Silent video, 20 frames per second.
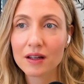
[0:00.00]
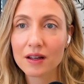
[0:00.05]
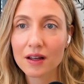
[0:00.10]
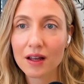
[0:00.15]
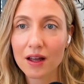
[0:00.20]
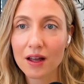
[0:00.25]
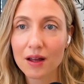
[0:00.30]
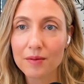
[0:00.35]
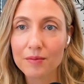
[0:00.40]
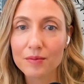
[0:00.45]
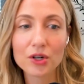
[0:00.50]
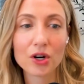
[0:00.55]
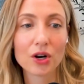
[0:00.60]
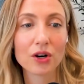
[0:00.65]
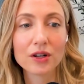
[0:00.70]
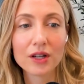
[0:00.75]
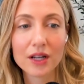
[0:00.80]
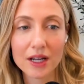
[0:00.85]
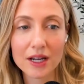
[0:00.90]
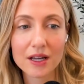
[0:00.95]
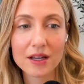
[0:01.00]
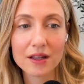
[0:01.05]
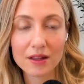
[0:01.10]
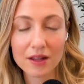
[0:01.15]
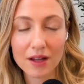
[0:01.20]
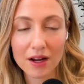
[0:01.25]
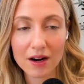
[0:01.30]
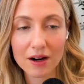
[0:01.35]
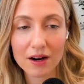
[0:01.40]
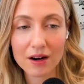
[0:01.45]
um, target
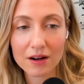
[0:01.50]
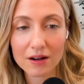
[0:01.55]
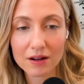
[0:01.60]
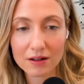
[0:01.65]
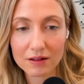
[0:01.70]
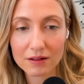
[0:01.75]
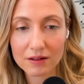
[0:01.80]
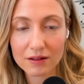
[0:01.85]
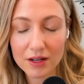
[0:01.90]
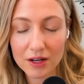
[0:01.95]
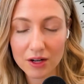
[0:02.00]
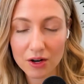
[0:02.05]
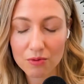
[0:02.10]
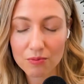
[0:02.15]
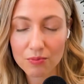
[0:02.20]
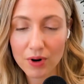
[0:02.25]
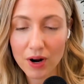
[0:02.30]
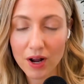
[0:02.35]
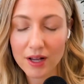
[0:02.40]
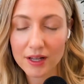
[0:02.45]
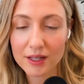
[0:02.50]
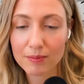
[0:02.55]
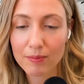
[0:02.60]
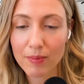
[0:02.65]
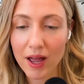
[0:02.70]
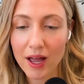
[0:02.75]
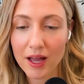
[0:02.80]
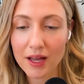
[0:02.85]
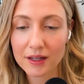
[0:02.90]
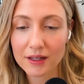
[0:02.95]
their you know
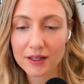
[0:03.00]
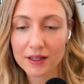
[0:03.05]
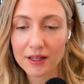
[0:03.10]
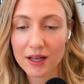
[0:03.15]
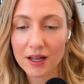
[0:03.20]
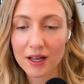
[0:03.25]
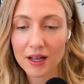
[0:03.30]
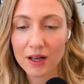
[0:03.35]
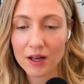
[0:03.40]
prospects,